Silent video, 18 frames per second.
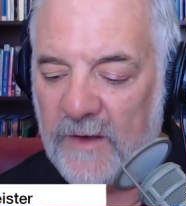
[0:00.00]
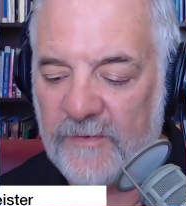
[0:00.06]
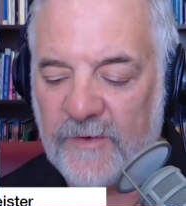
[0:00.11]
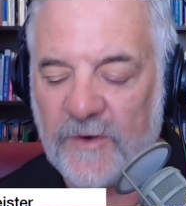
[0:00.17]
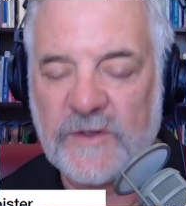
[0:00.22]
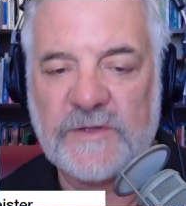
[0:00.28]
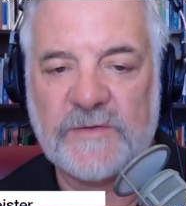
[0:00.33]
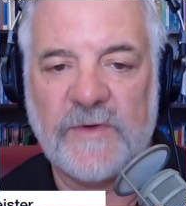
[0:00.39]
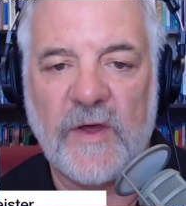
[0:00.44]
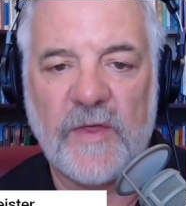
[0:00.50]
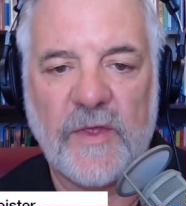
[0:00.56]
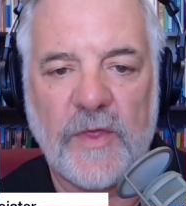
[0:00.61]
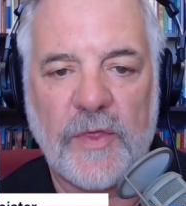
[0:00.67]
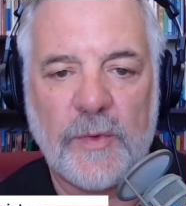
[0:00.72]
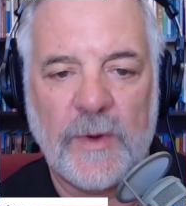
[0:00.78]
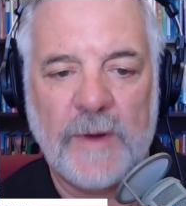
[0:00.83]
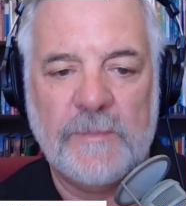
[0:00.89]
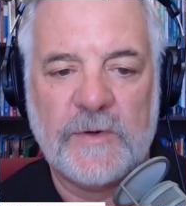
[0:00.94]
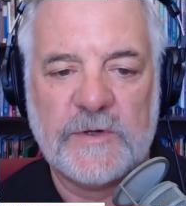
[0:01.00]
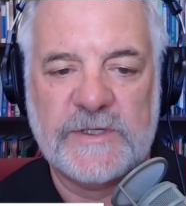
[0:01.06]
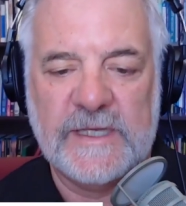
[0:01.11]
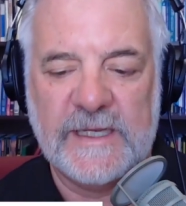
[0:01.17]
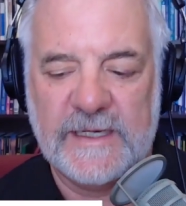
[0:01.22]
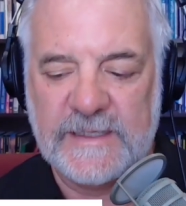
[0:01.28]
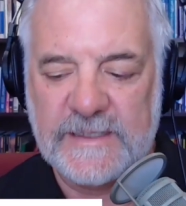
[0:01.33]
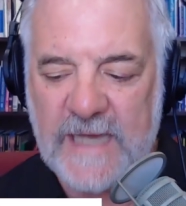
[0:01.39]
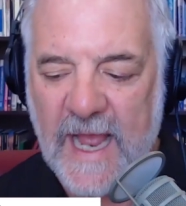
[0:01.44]
First of all, the
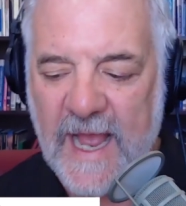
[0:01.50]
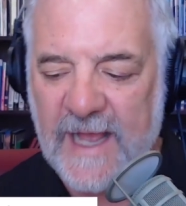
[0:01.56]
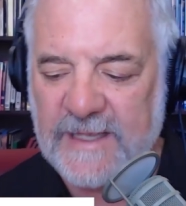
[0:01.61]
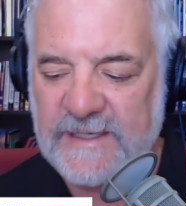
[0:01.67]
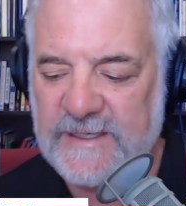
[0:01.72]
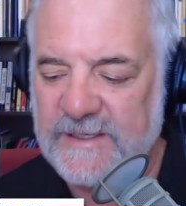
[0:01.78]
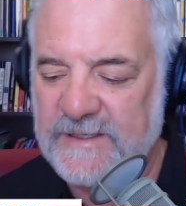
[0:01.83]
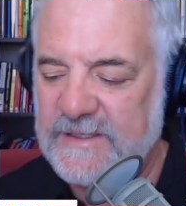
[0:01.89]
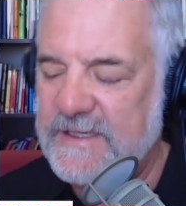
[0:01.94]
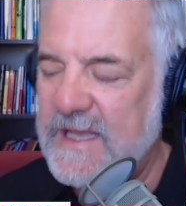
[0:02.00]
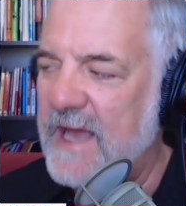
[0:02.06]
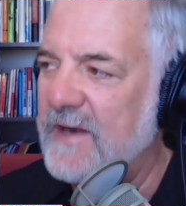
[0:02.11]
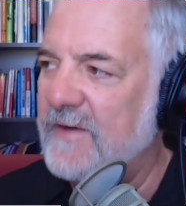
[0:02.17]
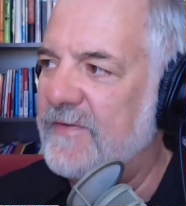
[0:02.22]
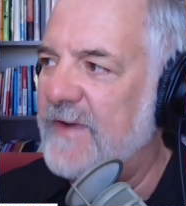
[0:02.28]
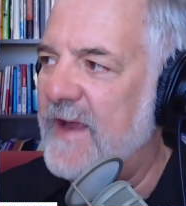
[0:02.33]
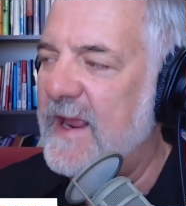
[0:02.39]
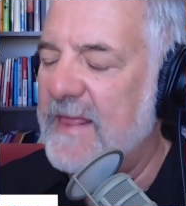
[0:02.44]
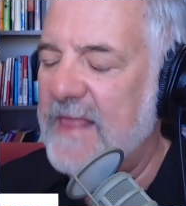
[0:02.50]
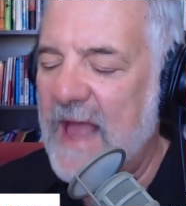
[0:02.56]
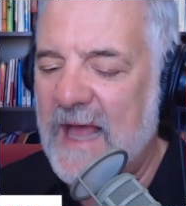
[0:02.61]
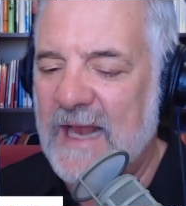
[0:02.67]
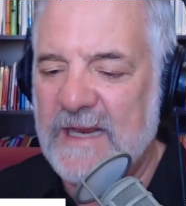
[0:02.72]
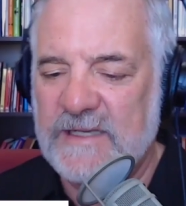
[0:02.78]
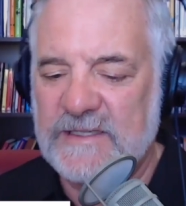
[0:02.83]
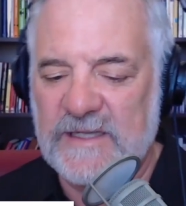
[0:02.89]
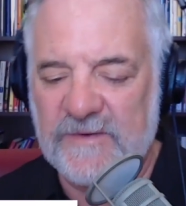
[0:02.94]
3% tax in Santa Fe,
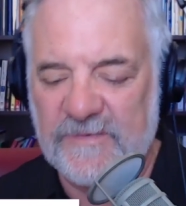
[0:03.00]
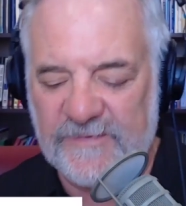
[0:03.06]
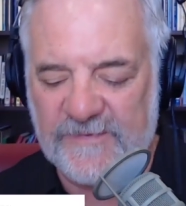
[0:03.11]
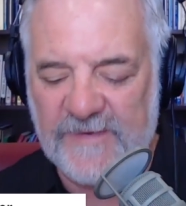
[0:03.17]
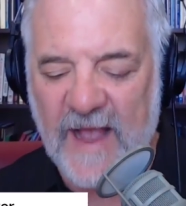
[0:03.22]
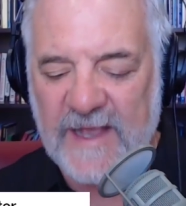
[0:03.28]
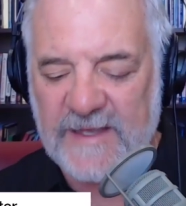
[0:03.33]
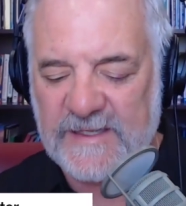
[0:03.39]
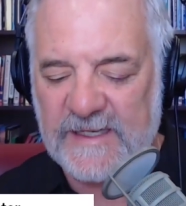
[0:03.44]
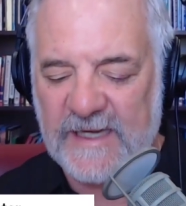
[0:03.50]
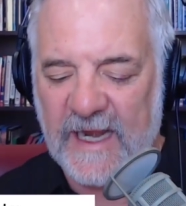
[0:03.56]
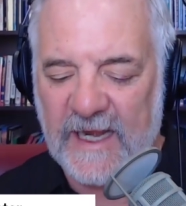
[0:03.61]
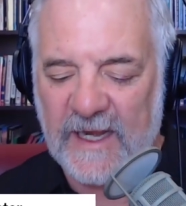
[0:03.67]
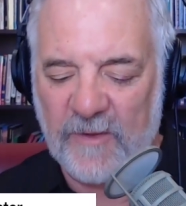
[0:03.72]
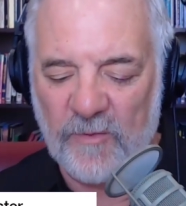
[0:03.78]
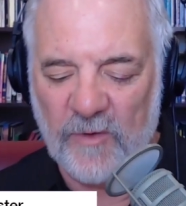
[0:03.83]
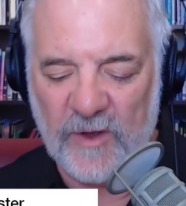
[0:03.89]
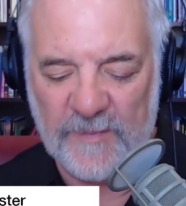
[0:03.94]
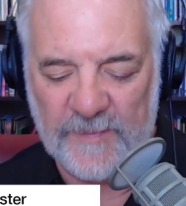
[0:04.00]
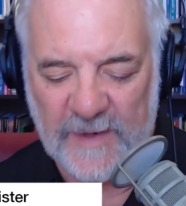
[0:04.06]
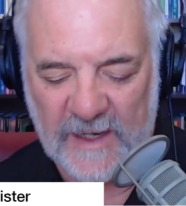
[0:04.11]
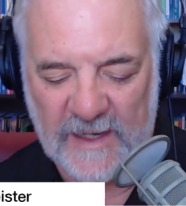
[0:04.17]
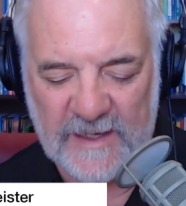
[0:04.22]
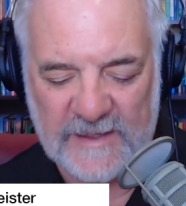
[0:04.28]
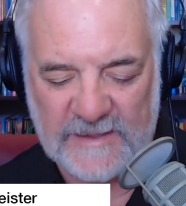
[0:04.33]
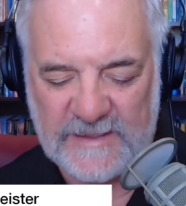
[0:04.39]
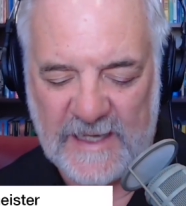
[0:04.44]
that is a fascinating one
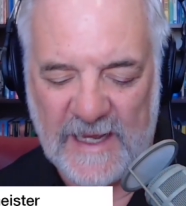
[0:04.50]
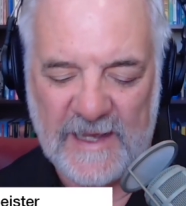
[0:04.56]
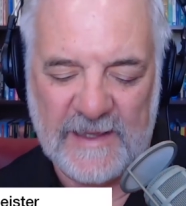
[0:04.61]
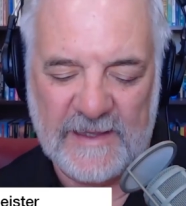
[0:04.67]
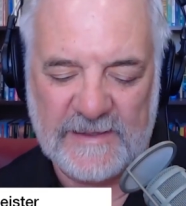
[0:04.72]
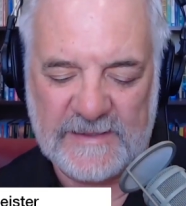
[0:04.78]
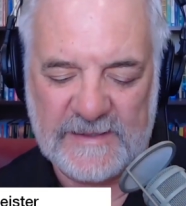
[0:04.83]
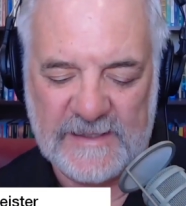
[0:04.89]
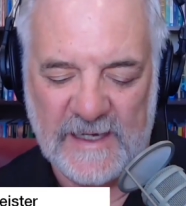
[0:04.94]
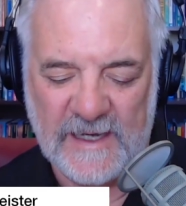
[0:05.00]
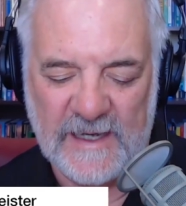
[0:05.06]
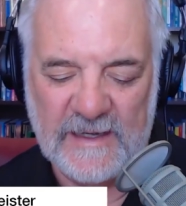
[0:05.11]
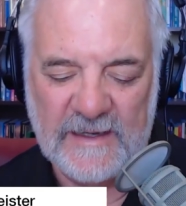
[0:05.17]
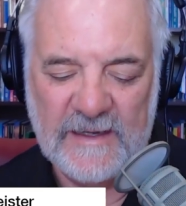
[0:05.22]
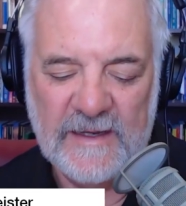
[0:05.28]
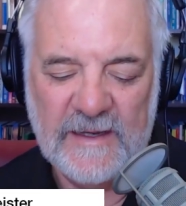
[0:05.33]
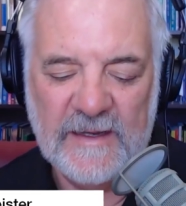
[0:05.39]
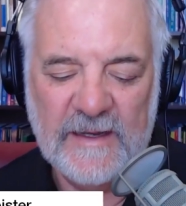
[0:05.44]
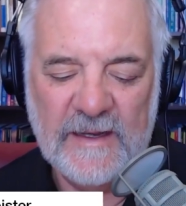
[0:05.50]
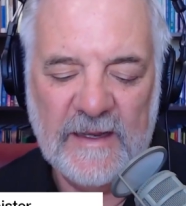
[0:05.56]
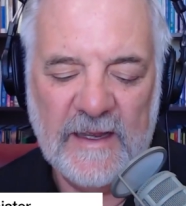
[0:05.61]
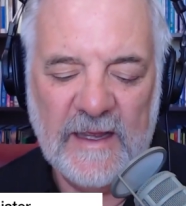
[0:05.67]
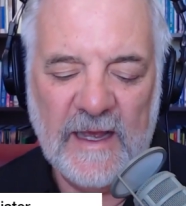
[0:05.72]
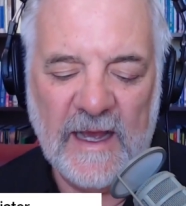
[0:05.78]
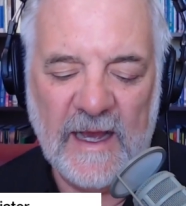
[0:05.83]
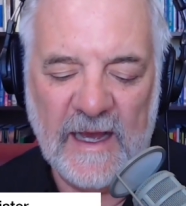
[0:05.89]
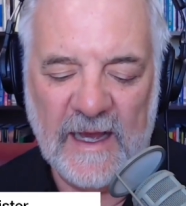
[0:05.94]
because, yeah, this
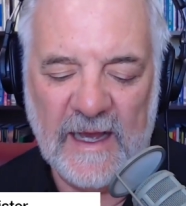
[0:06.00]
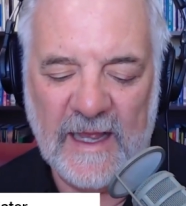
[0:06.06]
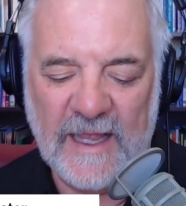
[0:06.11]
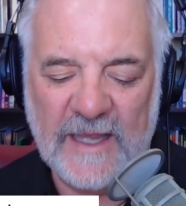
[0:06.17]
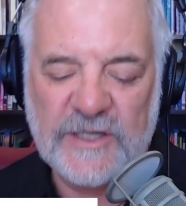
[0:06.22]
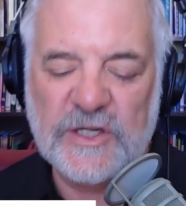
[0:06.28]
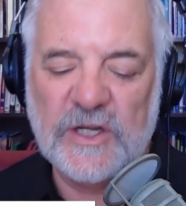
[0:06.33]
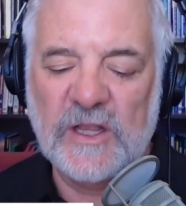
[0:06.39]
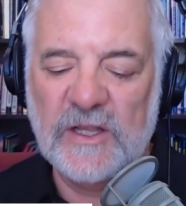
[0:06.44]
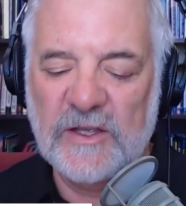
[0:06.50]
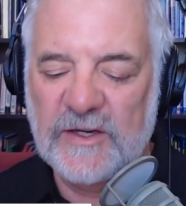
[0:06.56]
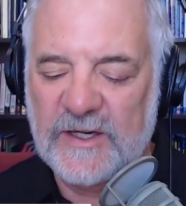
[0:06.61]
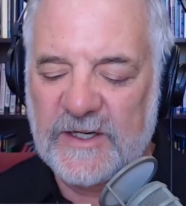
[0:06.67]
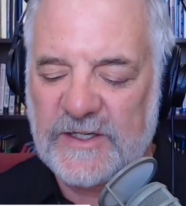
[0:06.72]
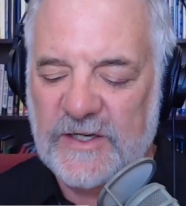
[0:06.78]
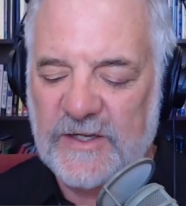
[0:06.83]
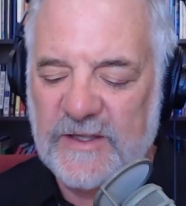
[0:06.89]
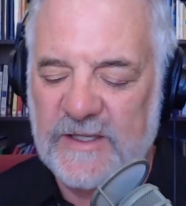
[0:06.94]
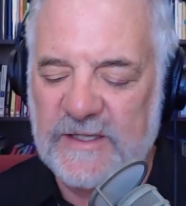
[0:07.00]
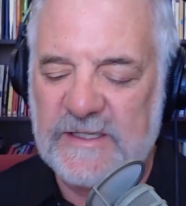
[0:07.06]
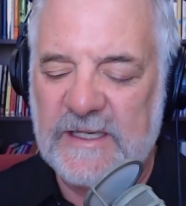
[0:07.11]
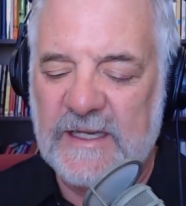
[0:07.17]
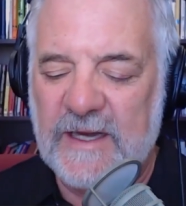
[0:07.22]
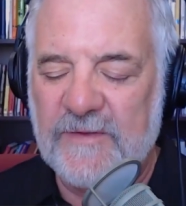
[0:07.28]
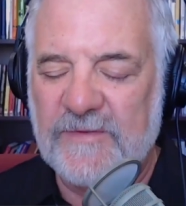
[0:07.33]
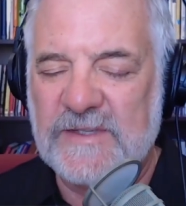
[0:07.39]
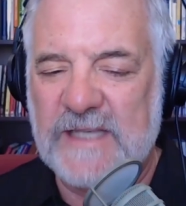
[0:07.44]
As you alluded to, the
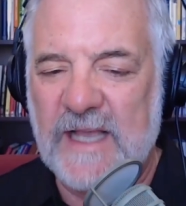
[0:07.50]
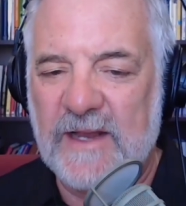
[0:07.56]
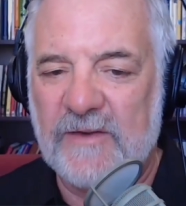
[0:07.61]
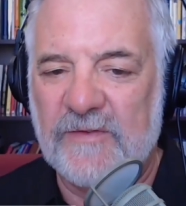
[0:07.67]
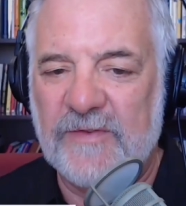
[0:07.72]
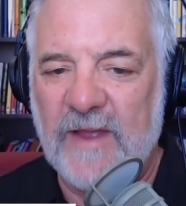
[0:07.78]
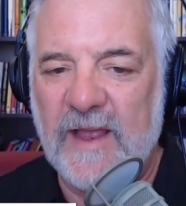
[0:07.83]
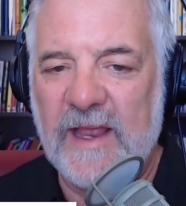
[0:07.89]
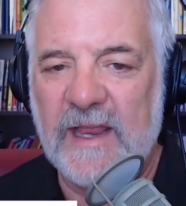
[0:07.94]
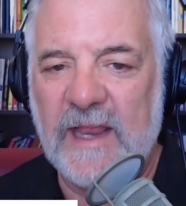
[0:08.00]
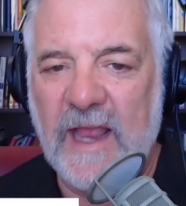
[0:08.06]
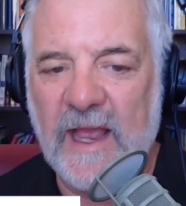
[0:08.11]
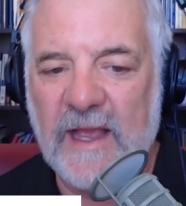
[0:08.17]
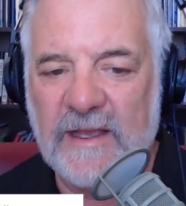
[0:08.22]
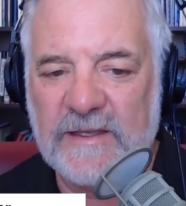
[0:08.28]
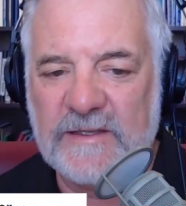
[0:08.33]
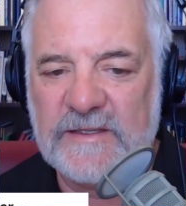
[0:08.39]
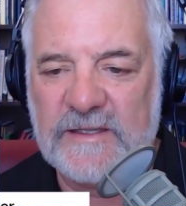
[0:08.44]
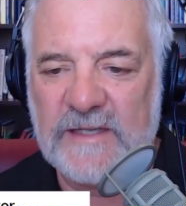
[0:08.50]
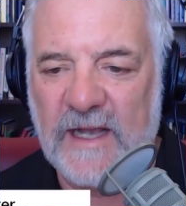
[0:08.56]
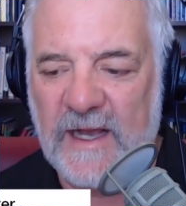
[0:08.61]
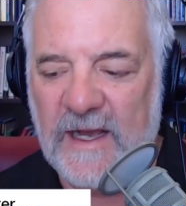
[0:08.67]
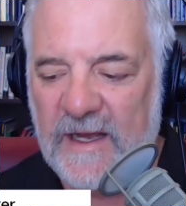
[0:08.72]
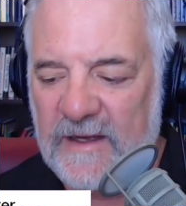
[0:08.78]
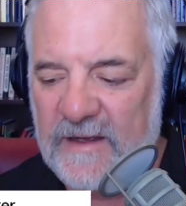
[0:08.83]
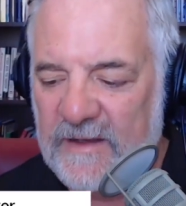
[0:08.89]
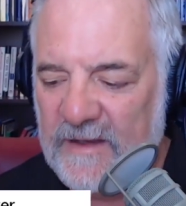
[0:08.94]
city of Santa Fe has
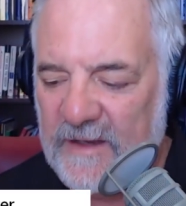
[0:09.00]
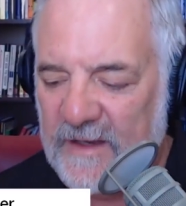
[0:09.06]
done